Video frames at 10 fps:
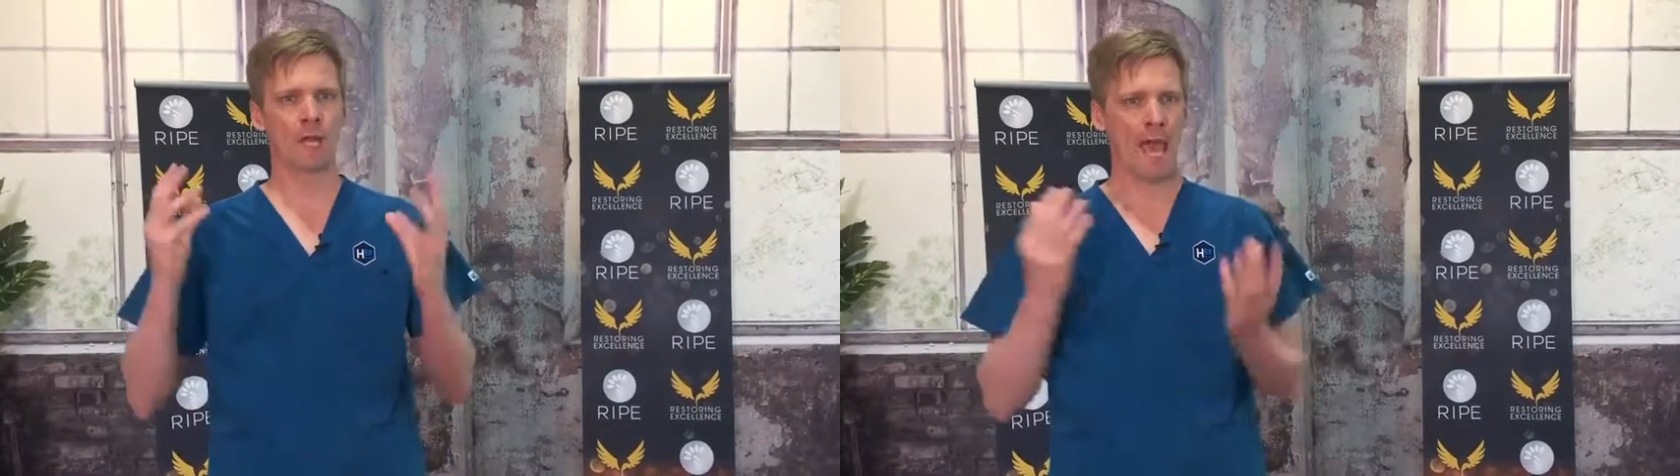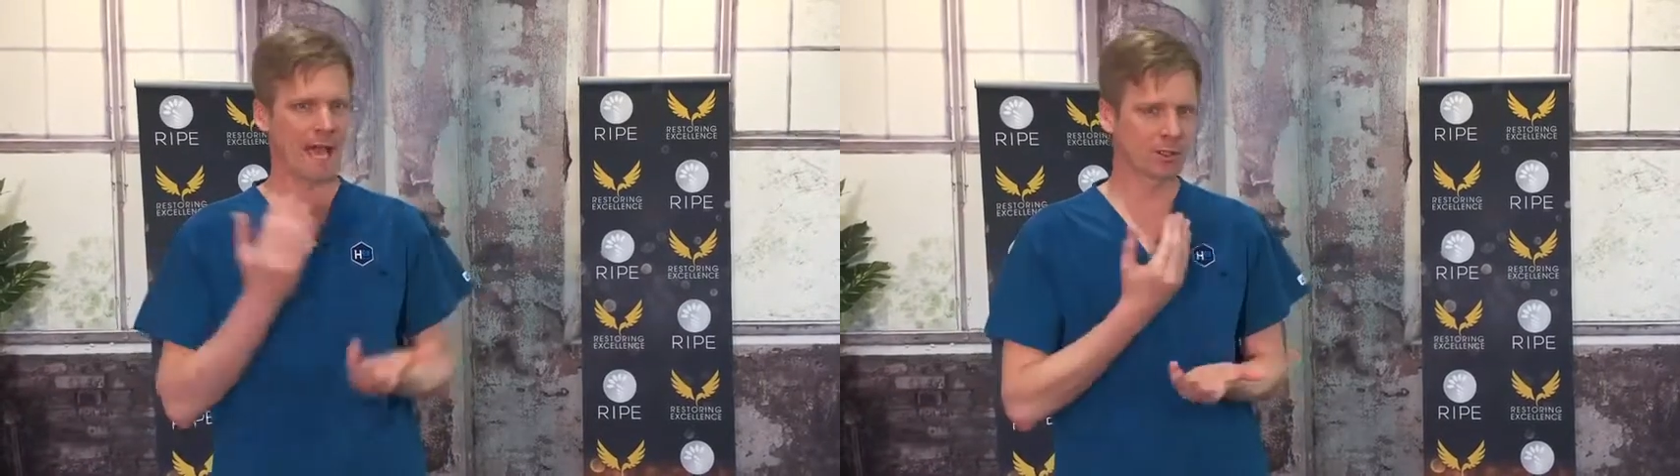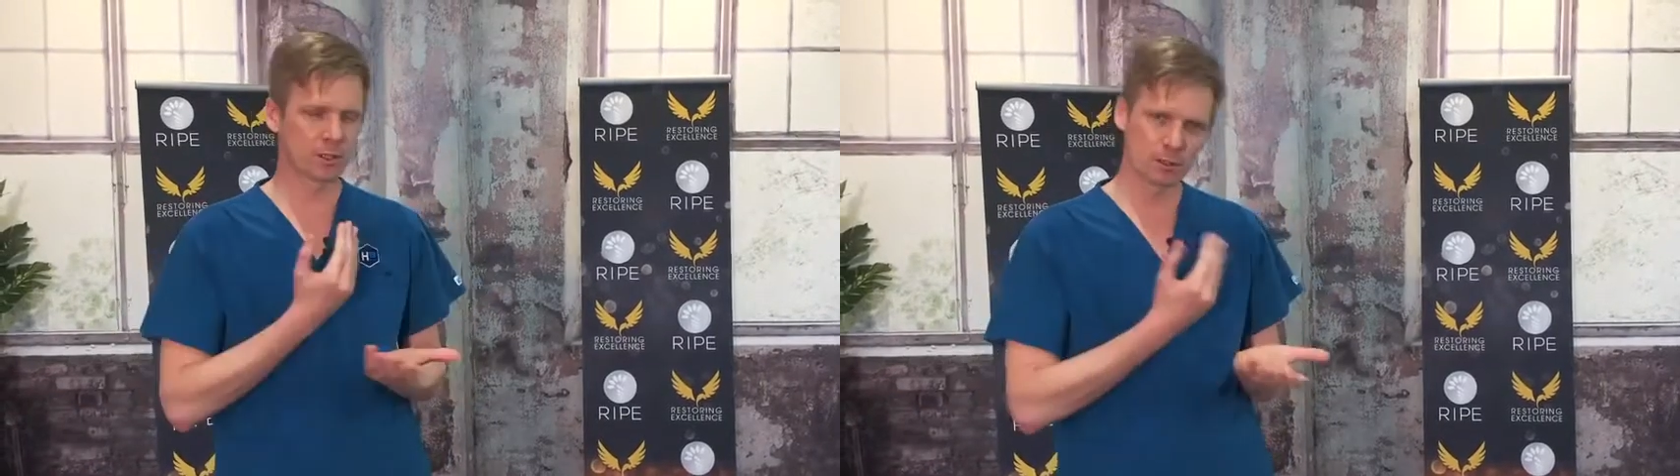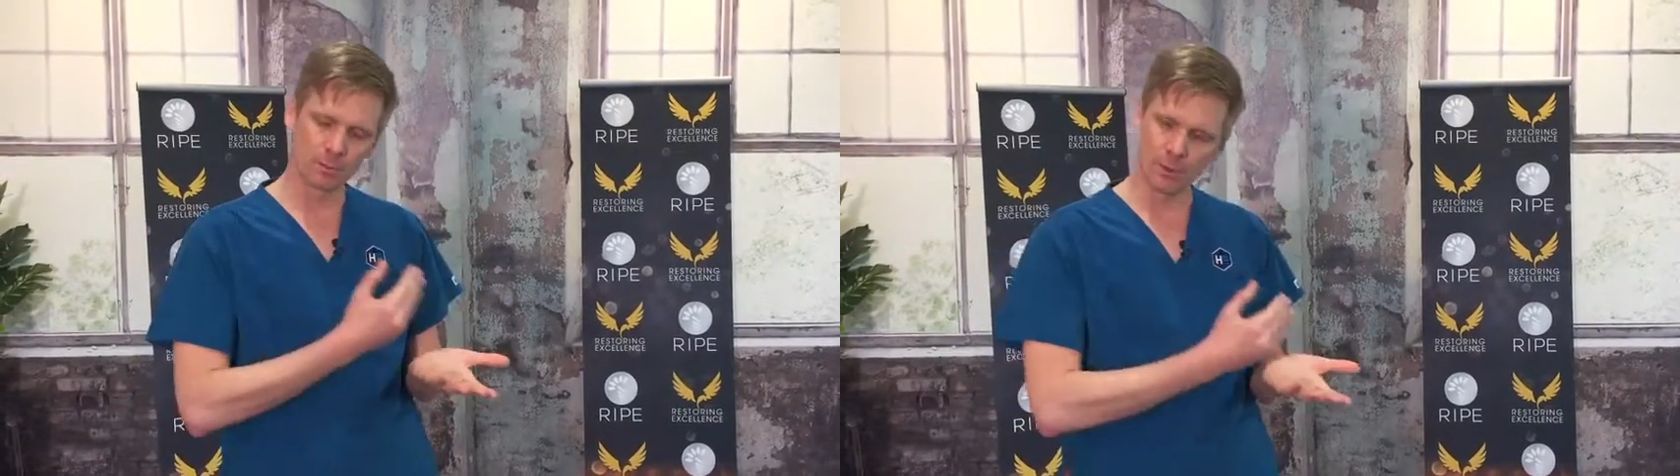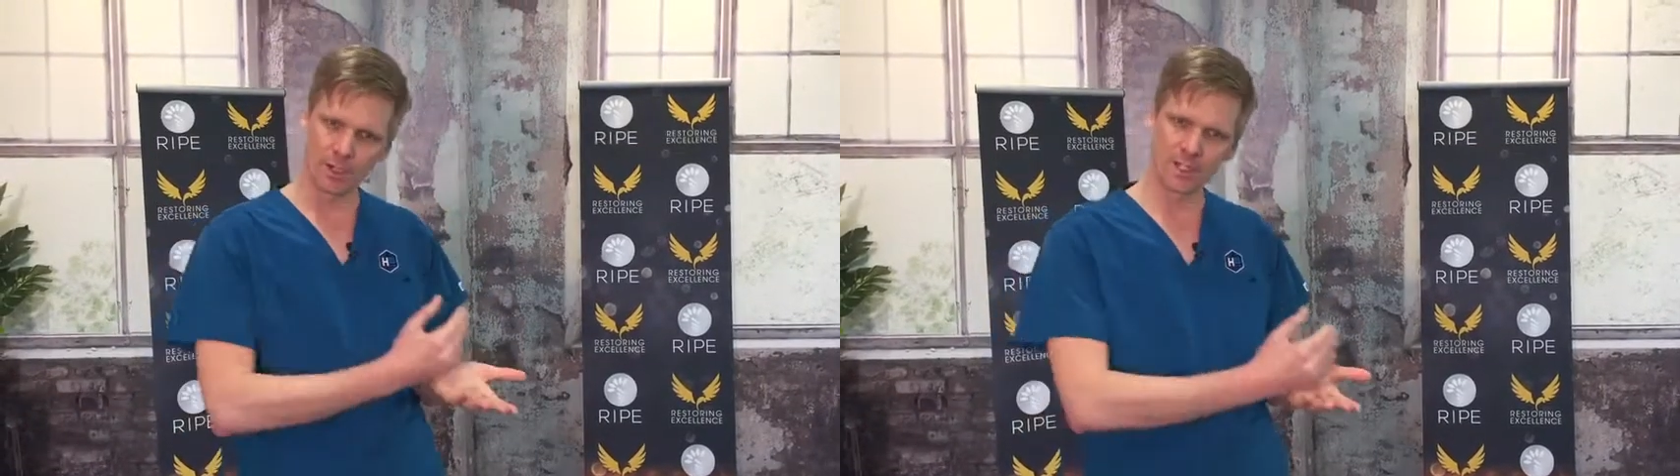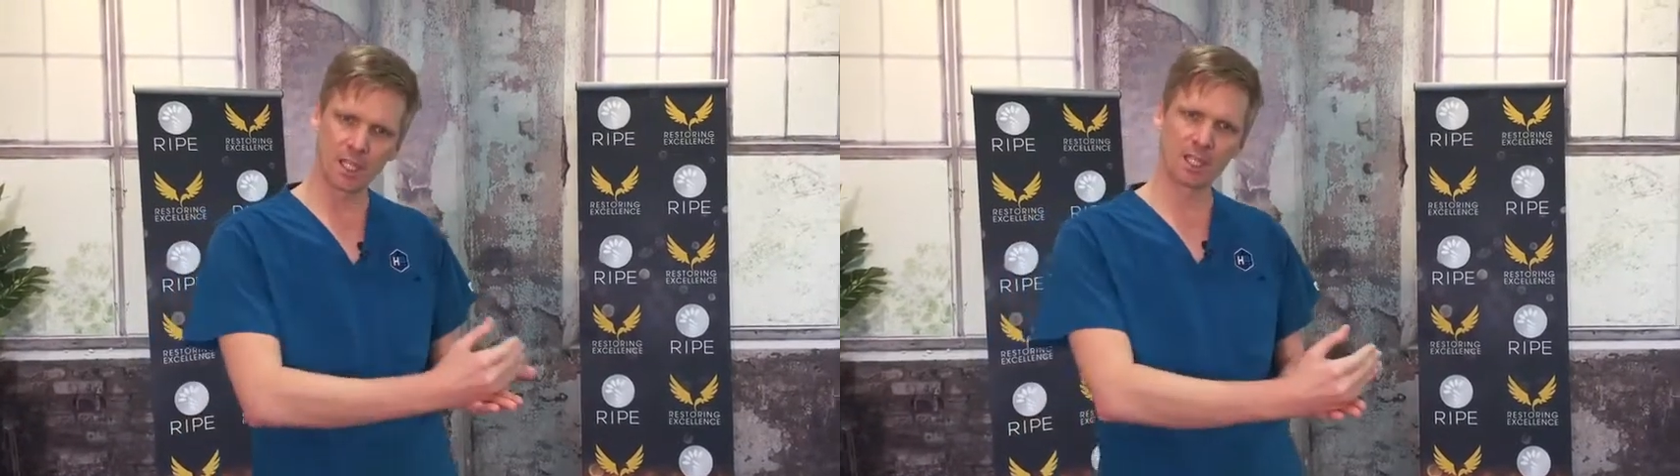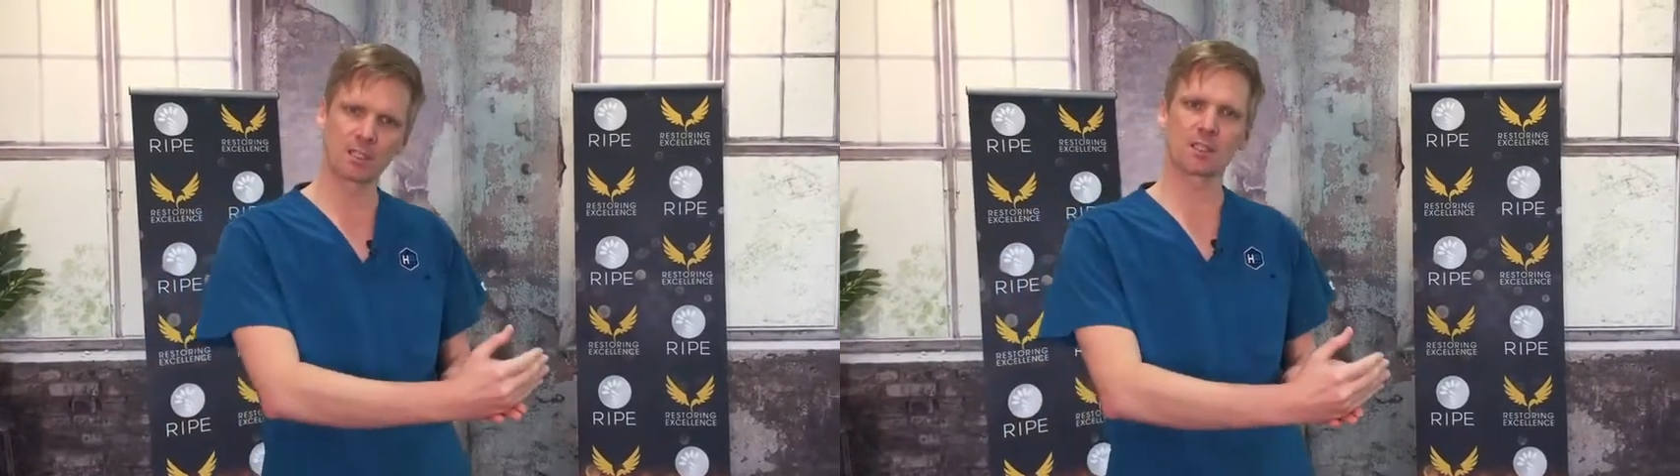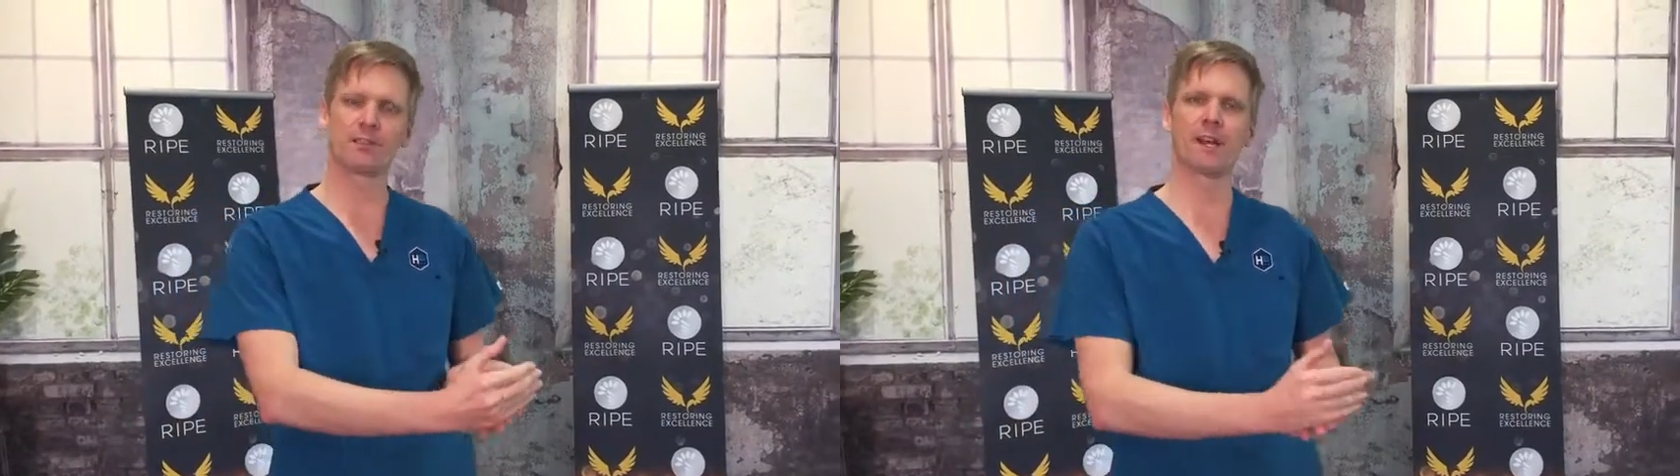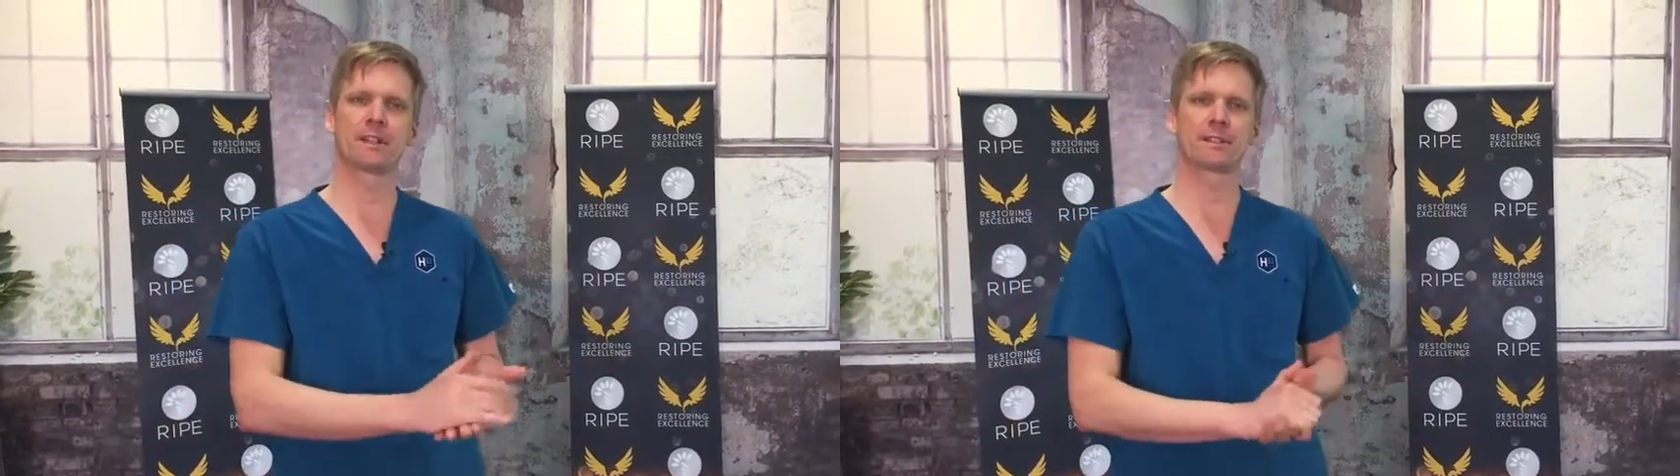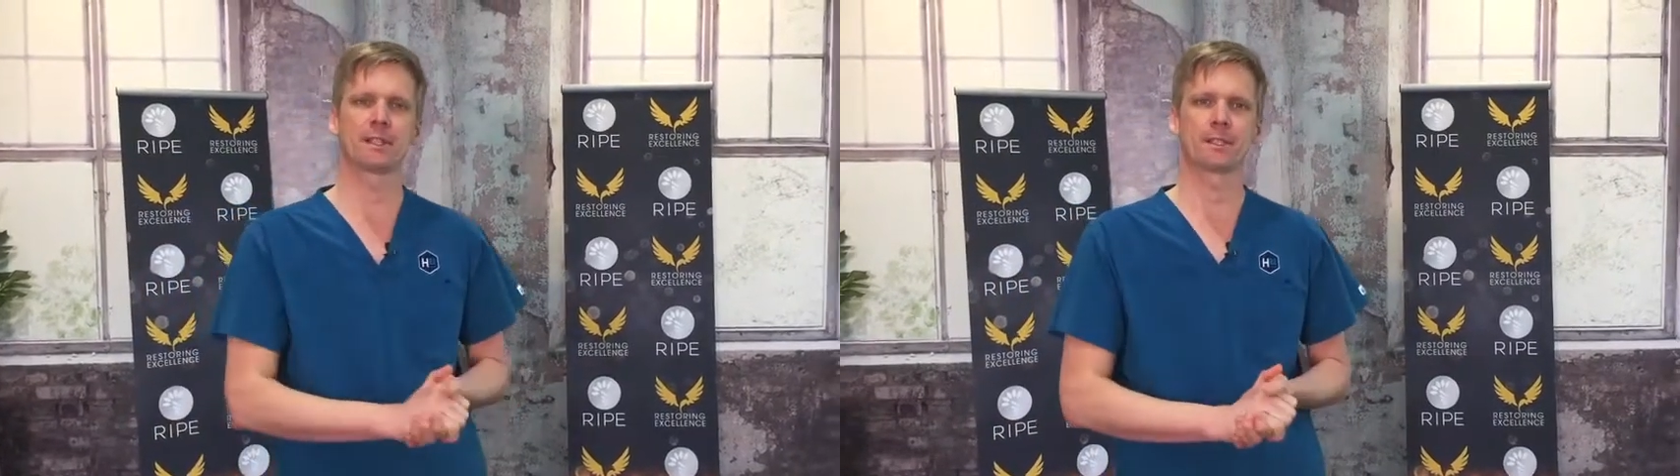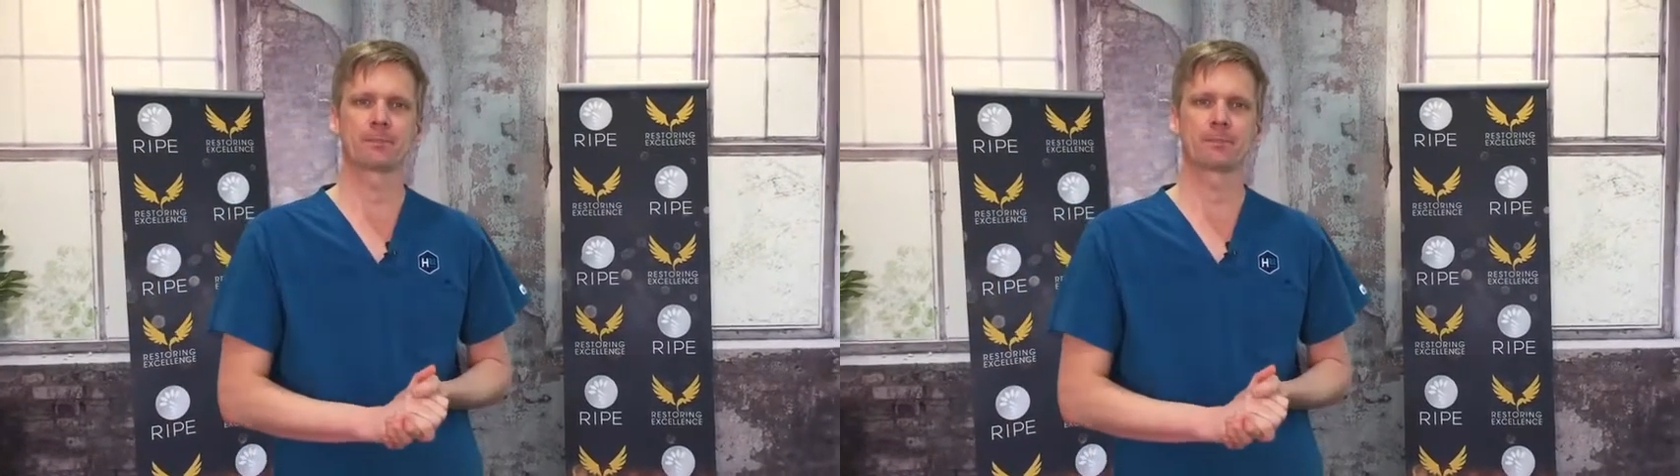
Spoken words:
how to do procedures faster.